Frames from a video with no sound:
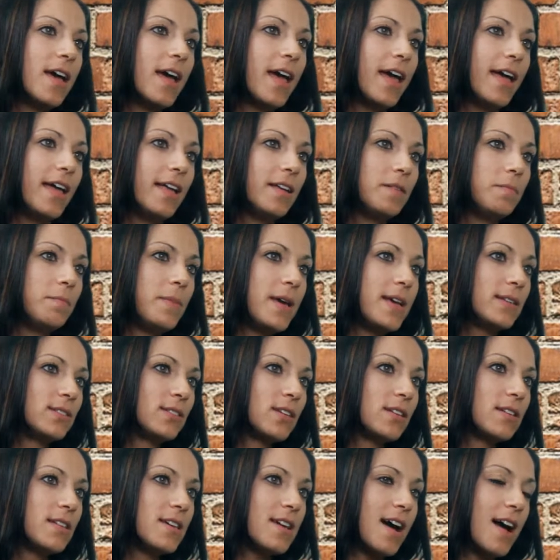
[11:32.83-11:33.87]
And
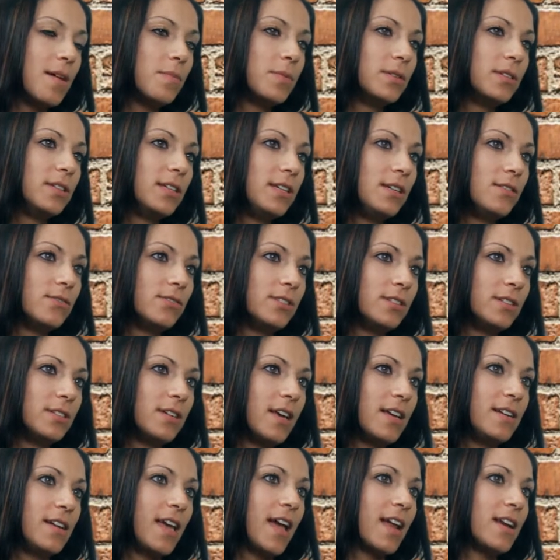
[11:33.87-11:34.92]
basically I believe in
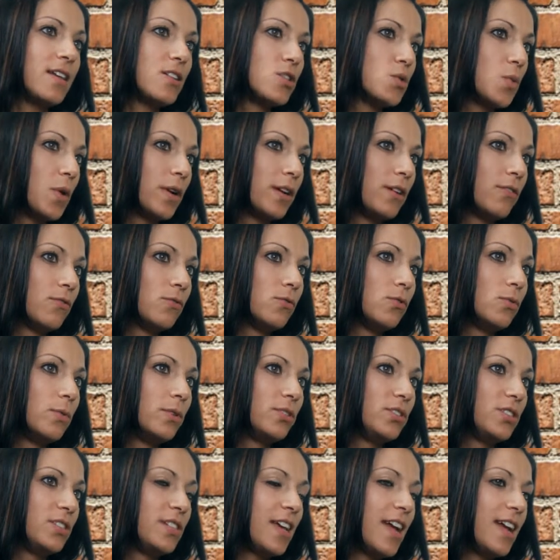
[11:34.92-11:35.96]
an 80-20 rule,
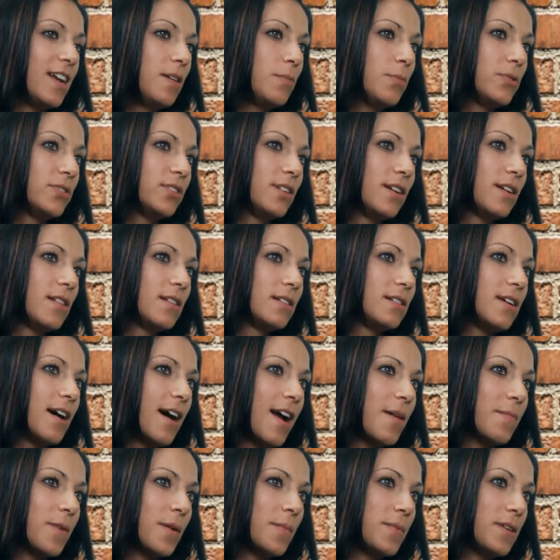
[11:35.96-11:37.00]
which is 80% of the
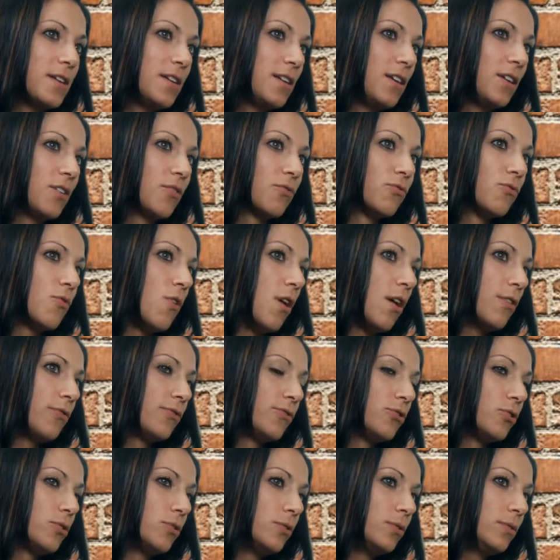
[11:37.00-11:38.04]
time I'm eating raw
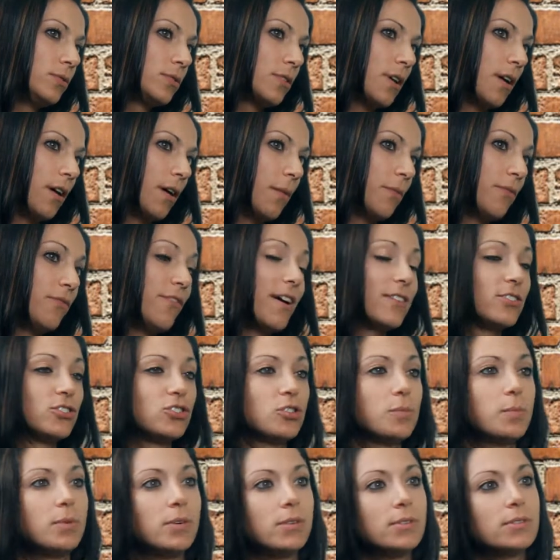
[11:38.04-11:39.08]
fruit,
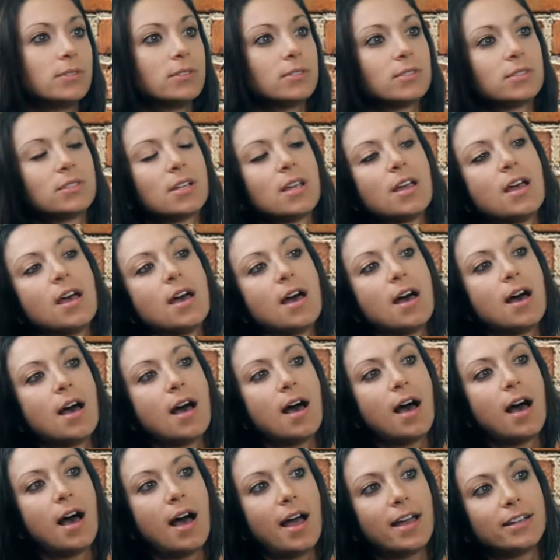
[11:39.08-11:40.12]
vegetables.
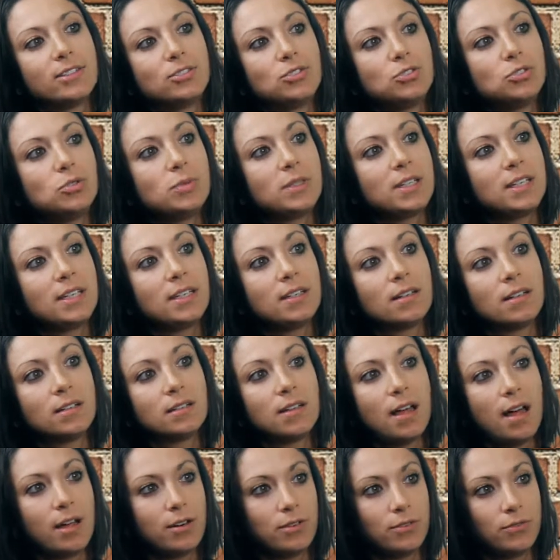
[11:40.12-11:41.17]
I do eat a
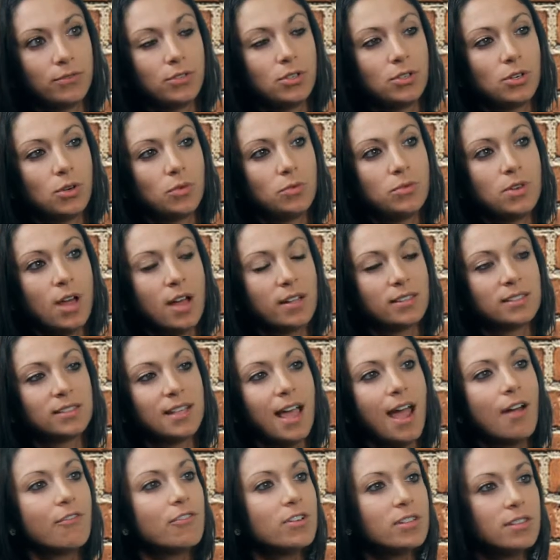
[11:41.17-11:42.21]
lot of, nuts,
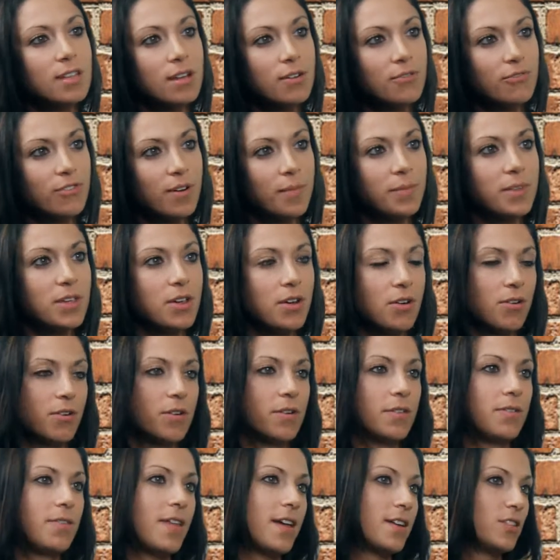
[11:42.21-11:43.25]
everything from the
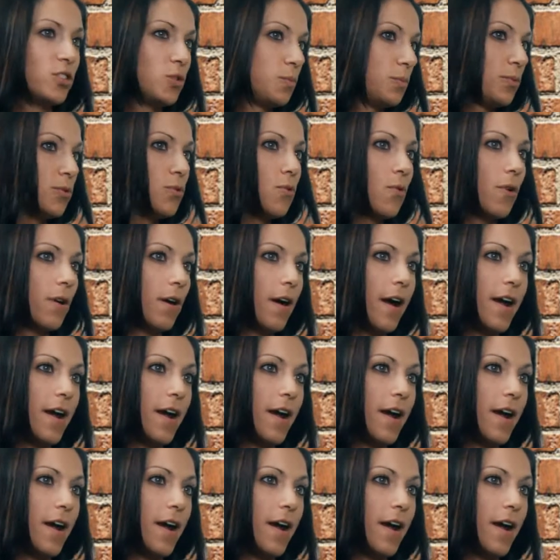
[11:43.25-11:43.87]
earth that is pure.